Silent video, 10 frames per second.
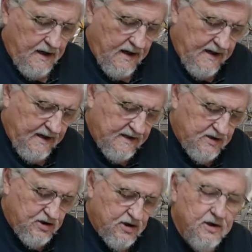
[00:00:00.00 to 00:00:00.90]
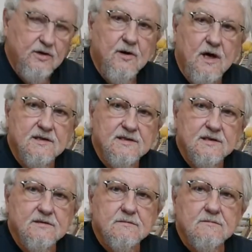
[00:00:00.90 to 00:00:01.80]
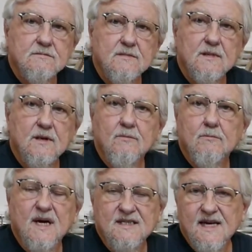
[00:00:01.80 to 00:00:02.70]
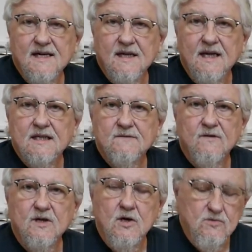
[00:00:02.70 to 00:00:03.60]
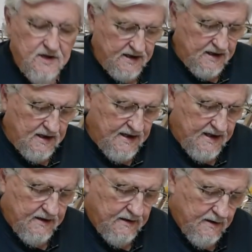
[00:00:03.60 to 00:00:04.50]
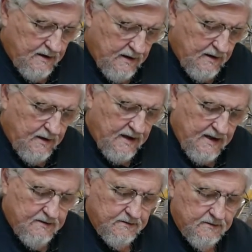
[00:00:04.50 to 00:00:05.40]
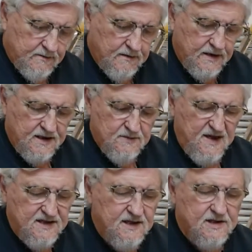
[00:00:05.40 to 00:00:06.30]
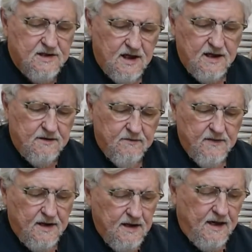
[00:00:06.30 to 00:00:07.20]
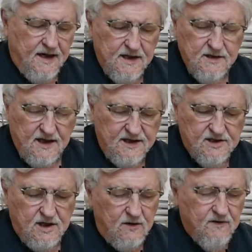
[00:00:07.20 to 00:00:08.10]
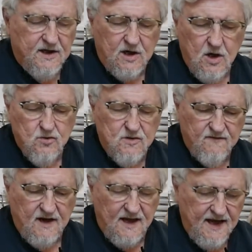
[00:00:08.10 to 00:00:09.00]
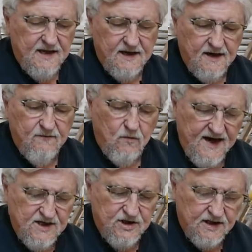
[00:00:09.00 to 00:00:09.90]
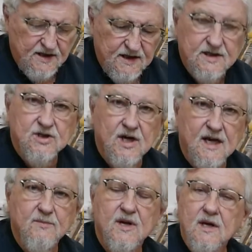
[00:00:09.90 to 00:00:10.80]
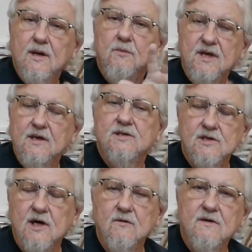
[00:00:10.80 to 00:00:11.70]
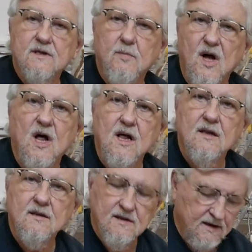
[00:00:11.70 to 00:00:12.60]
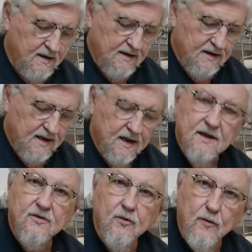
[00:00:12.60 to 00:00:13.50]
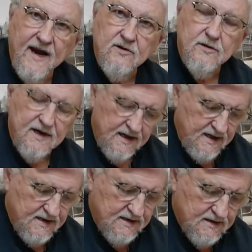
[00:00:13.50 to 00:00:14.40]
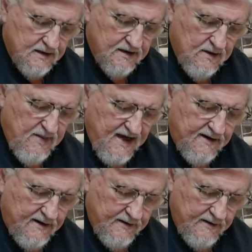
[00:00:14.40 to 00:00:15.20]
I'd like to show you also my techniques for coning the clay. Now, it's best to start, I start with a cone of clay that I've wedged into this shape, but you could start with a ball. The rounder it is, the better.